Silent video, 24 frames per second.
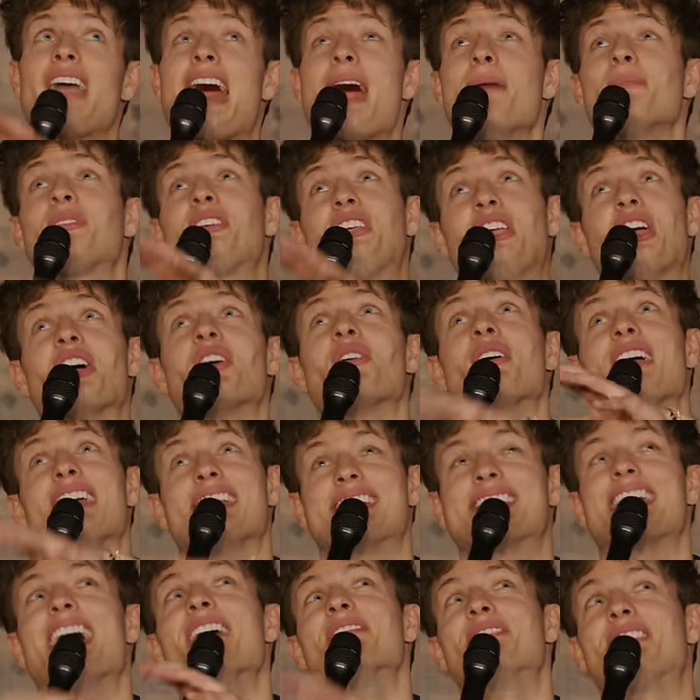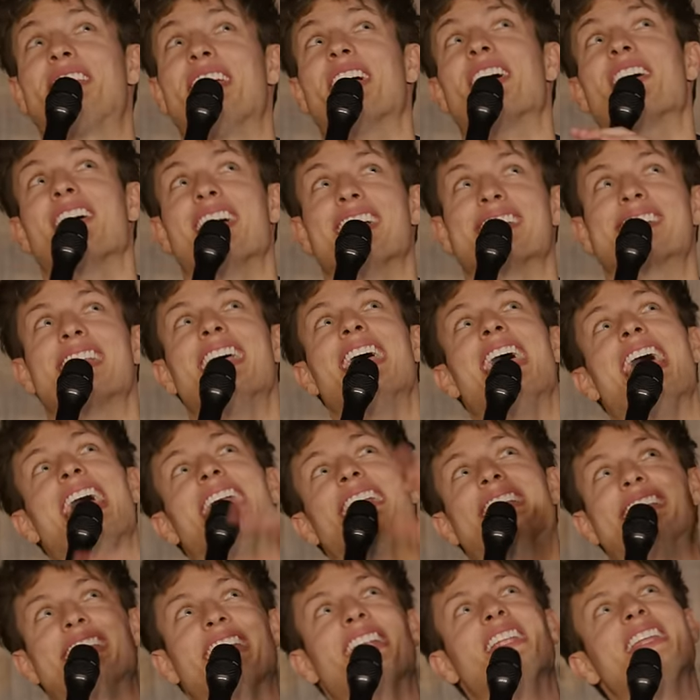I'm curious.
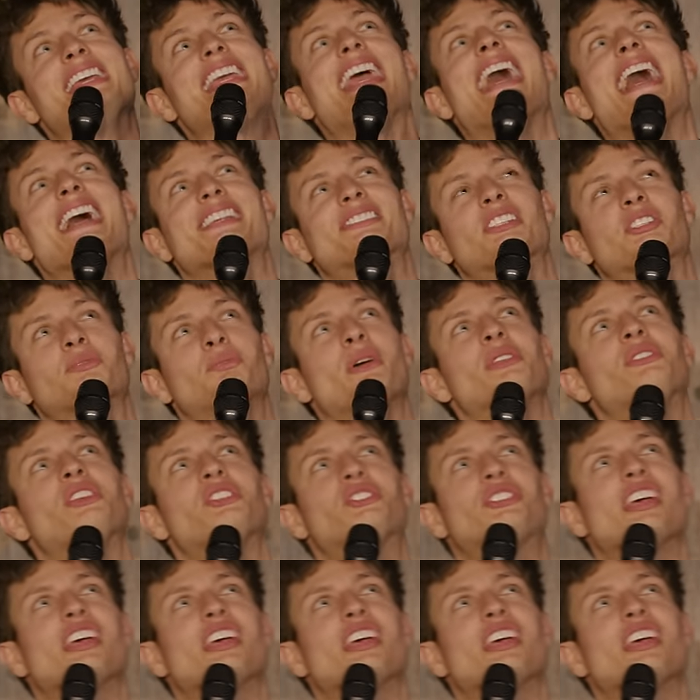Until he asked to split the